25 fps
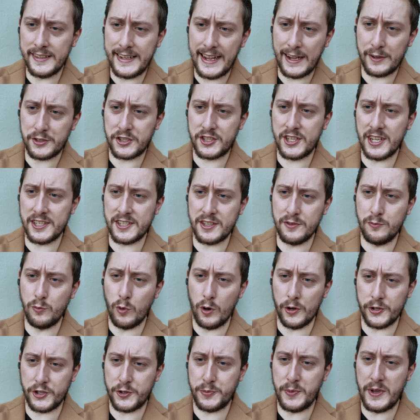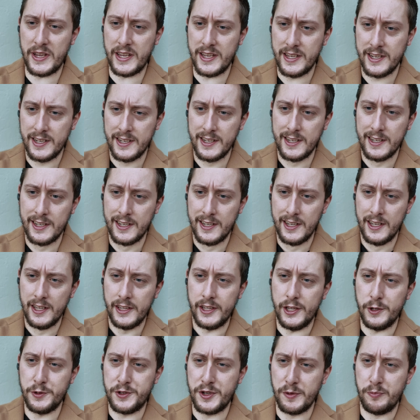And now sit and watch me
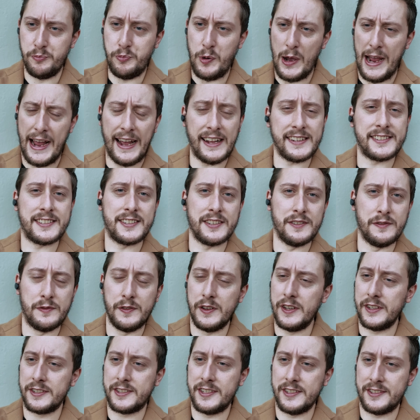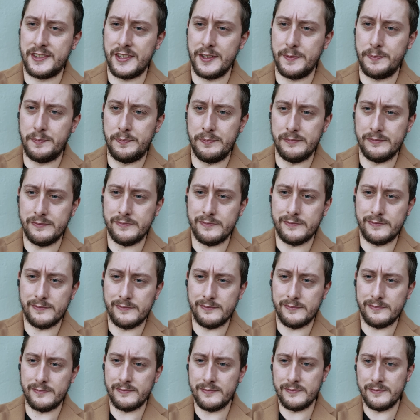use a bat versus a,
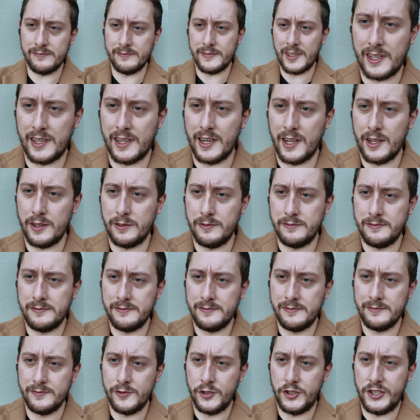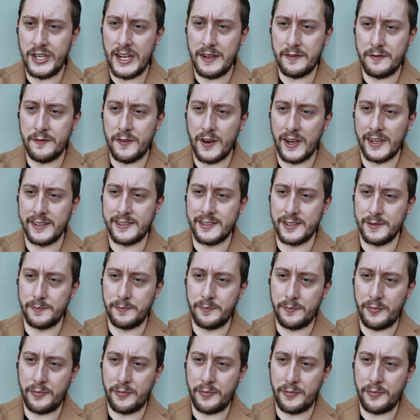I don't know, jet fighter